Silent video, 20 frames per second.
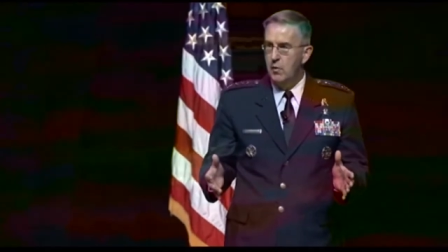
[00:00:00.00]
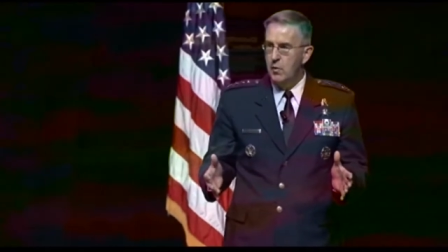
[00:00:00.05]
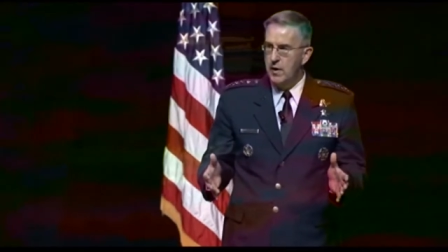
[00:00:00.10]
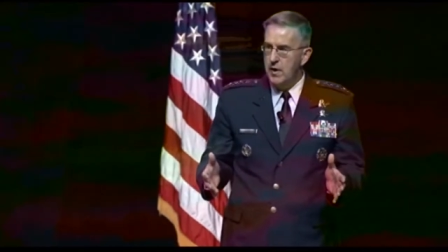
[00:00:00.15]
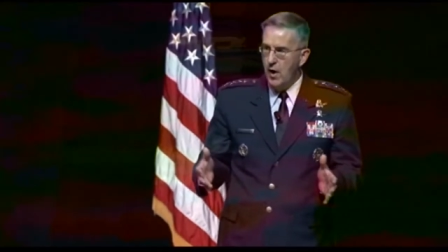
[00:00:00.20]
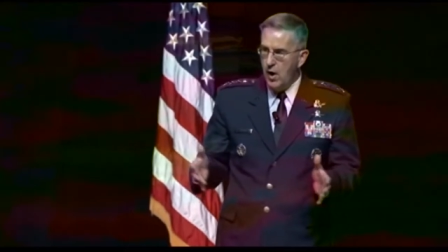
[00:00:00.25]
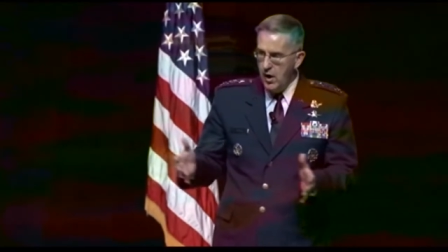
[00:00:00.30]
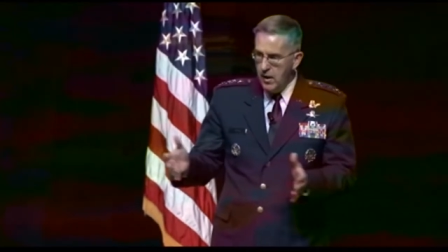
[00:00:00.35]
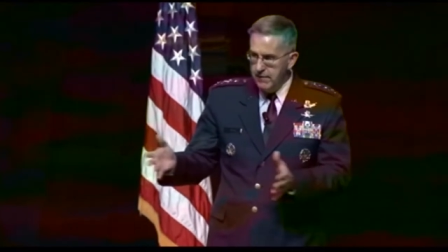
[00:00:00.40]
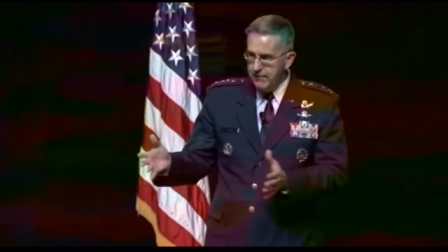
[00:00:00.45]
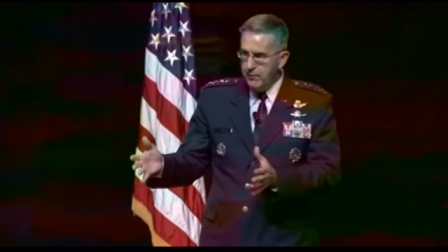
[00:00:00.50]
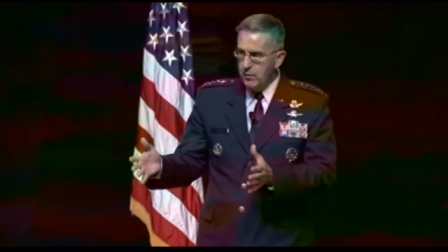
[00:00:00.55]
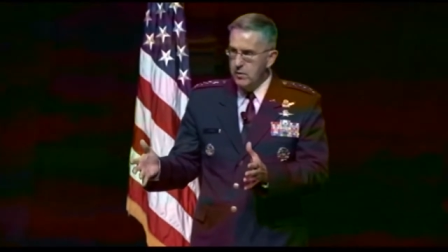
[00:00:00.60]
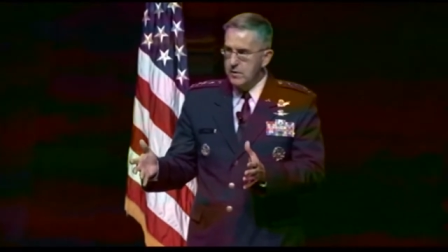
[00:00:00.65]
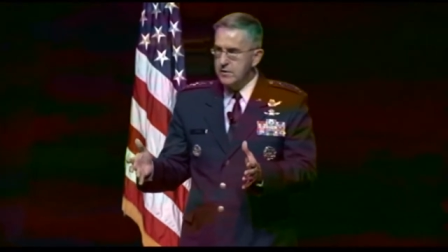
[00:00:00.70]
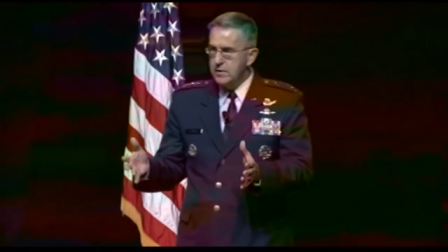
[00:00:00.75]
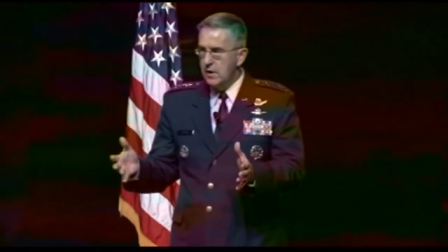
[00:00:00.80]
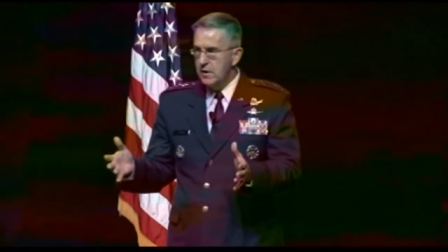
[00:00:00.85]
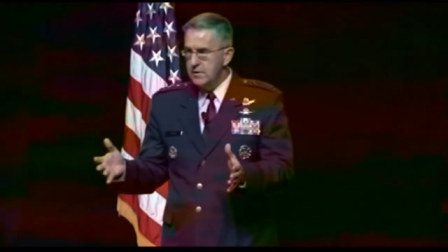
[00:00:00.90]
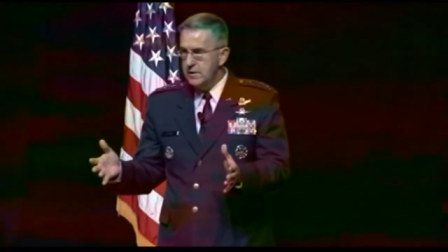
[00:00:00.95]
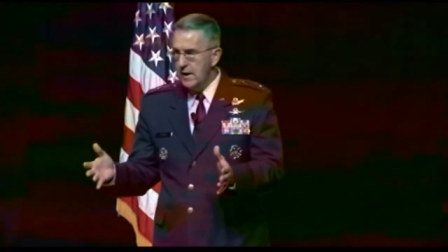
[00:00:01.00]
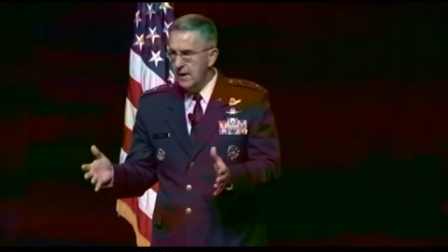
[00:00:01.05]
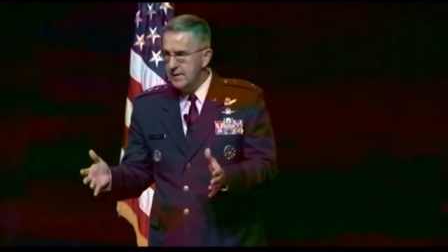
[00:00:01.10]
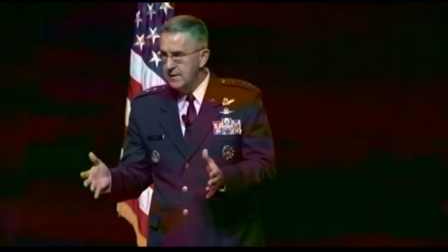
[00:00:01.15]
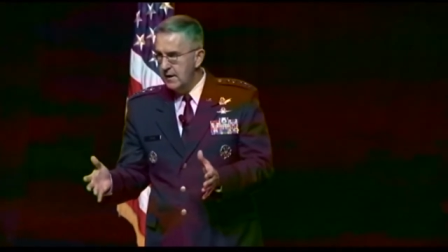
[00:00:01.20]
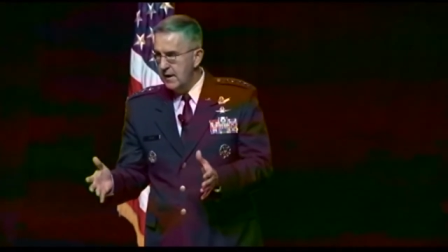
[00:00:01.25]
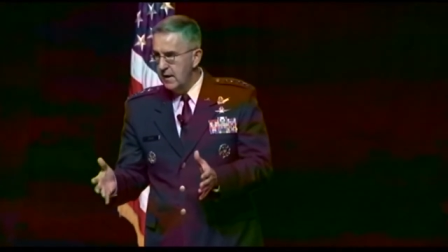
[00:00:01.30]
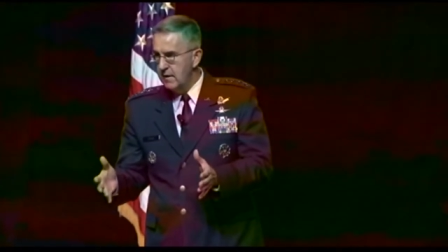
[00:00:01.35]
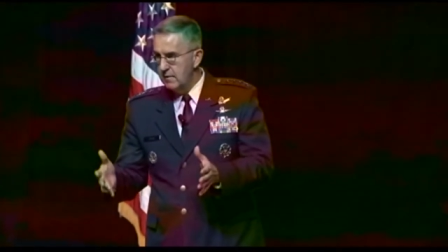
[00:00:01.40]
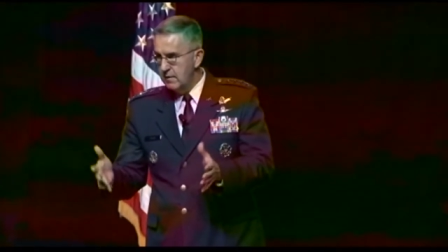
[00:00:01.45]
uh, when all the four
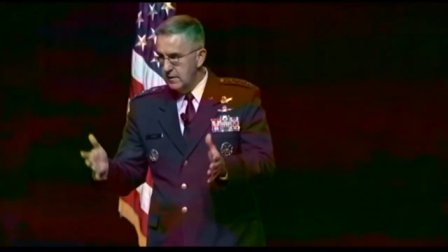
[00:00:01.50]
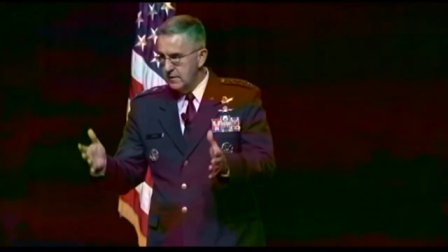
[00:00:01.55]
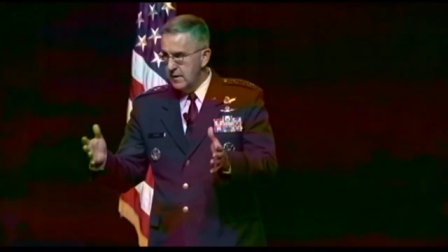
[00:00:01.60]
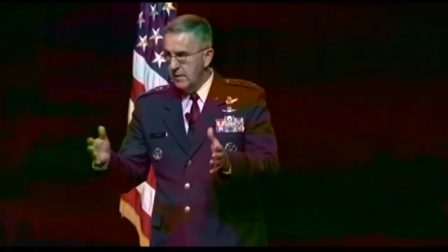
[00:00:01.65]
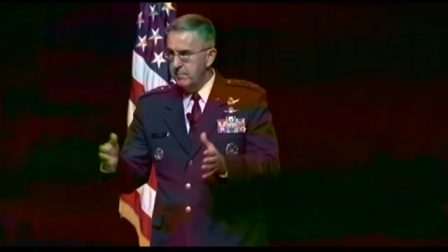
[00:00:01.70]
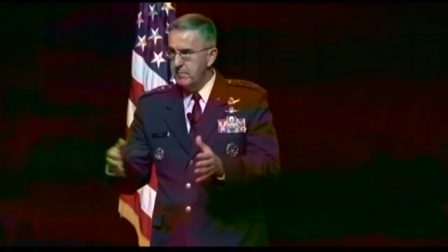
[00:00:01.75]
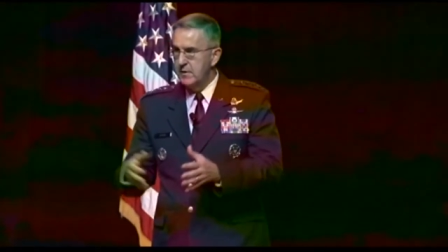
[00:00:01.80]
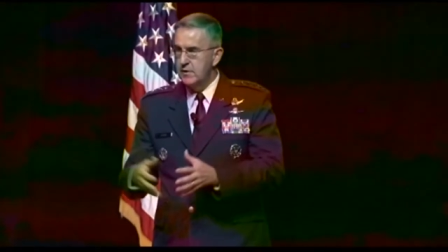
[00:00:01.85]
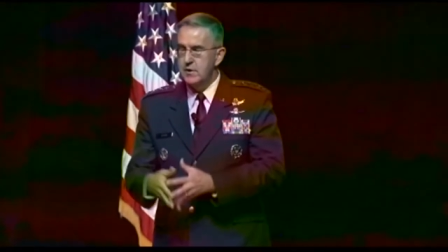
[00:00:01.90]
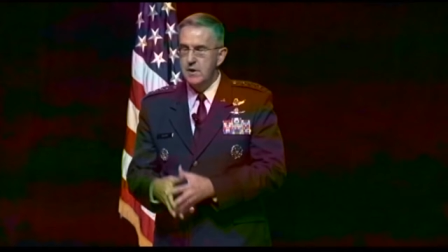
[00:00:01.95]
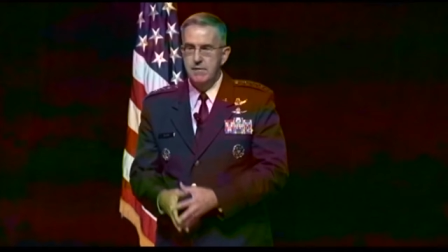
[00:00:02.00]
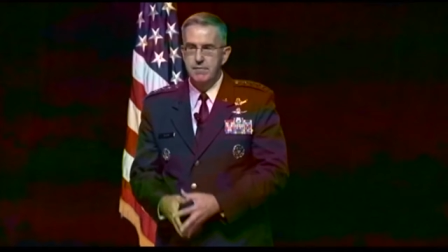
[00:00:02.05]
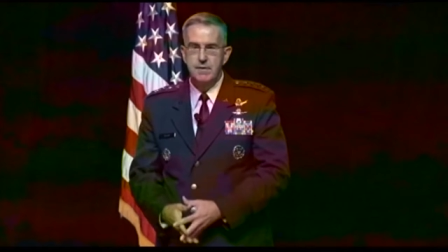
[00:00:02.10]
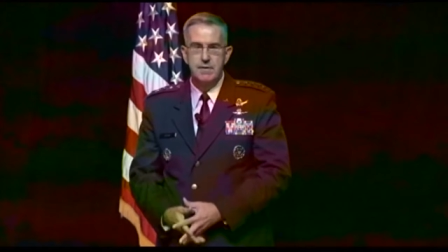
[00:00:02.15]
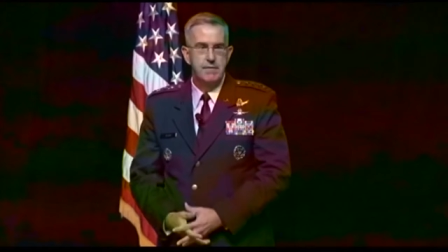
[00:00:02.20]
stars got together except the